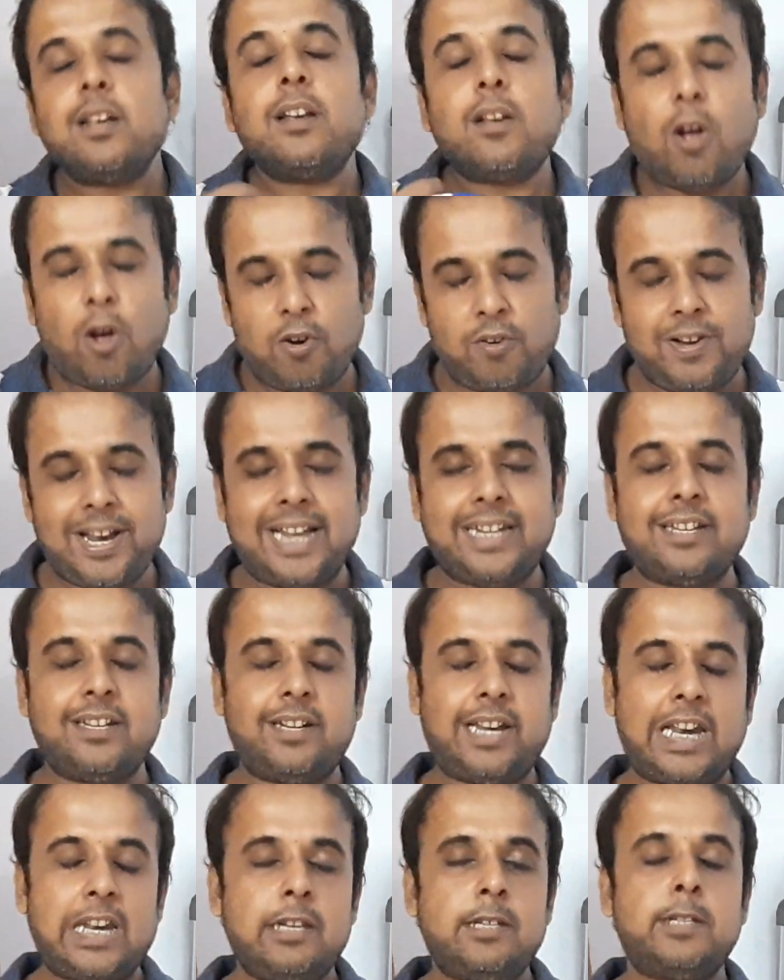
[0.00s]
or rather
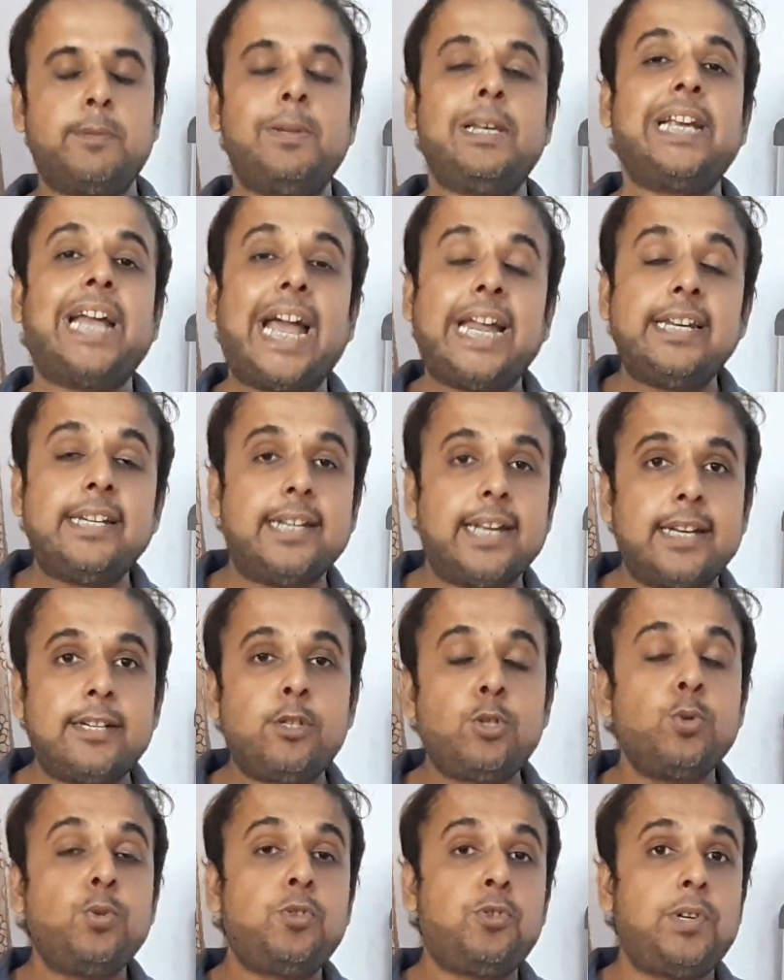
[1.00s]
eligible candidate
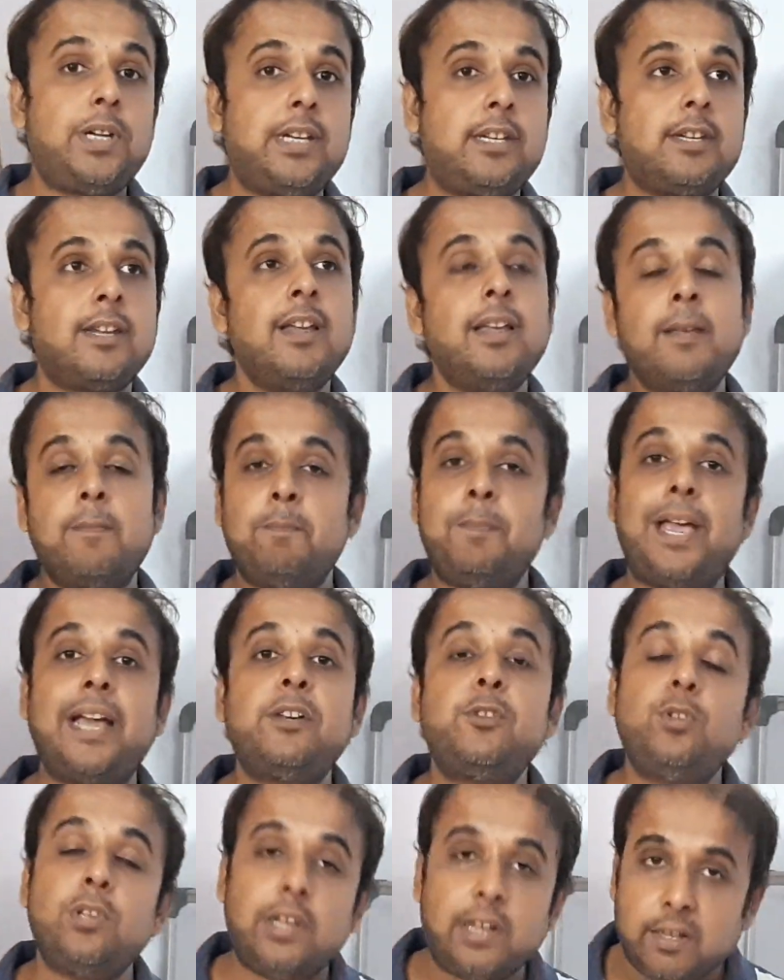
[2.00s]
to treat
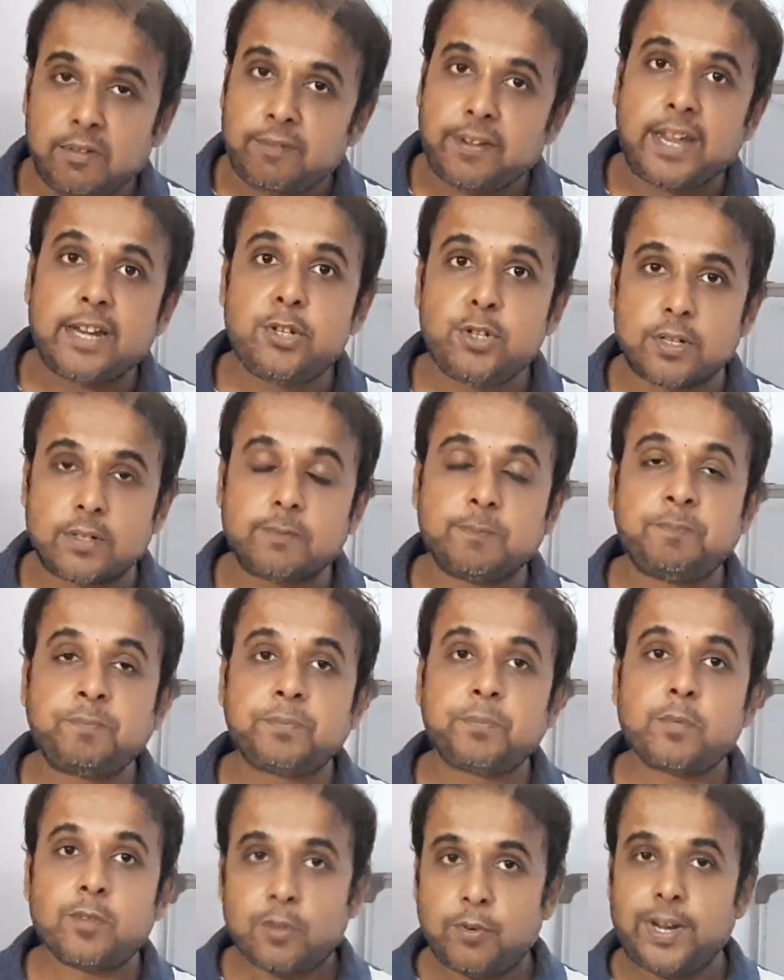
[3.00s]
bacterial infection,
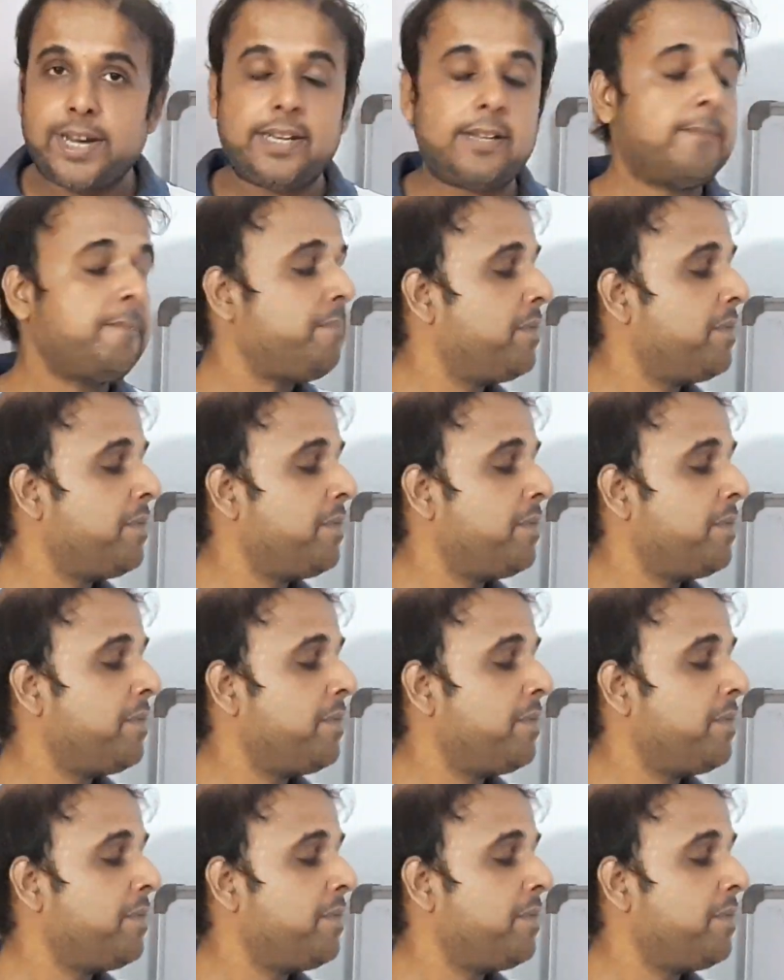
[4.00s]
right?